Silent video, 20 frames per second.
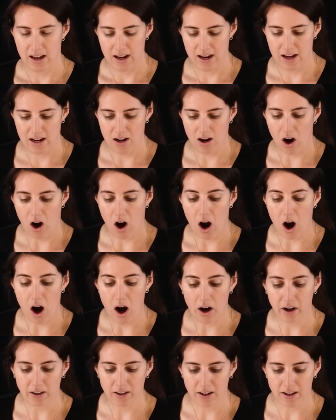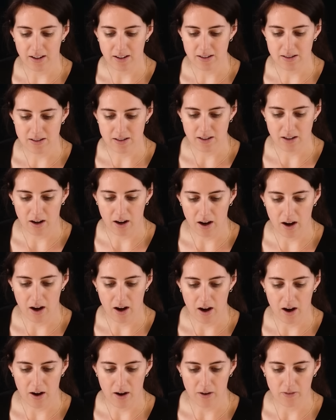in August
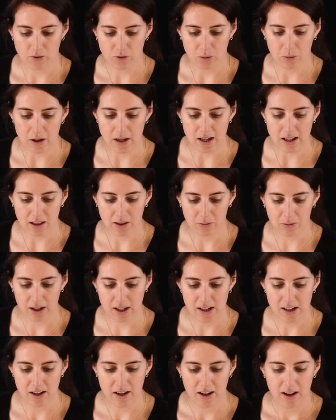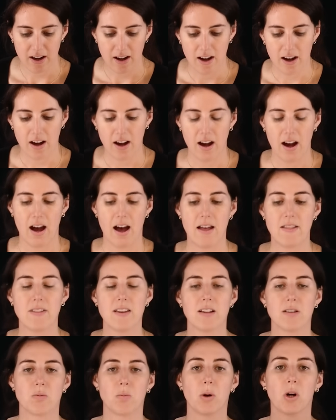of 23. And
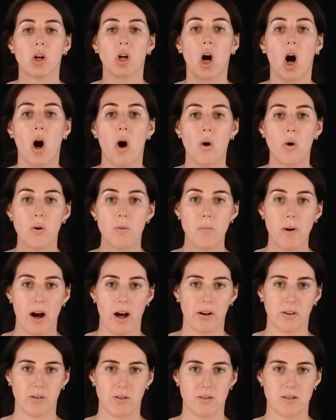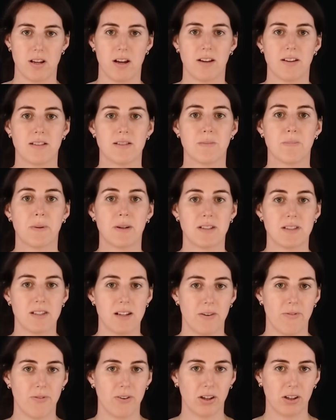these were code models
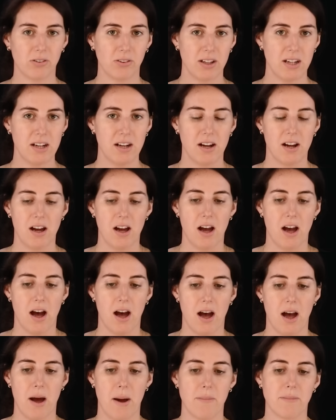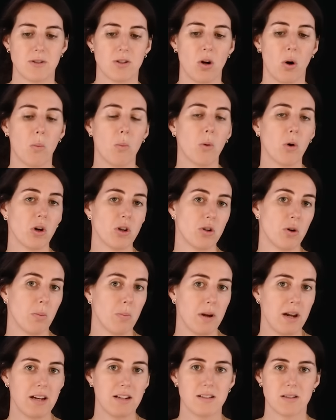specifically. Um, so more
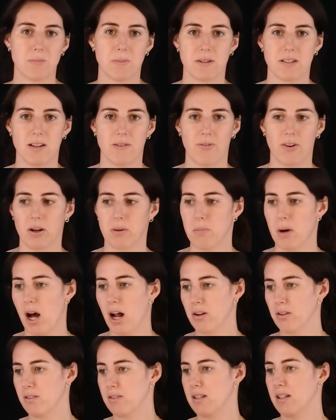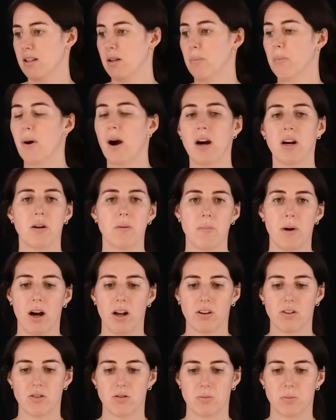domain specific models than the prior
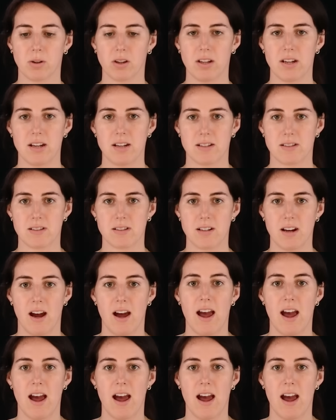models released.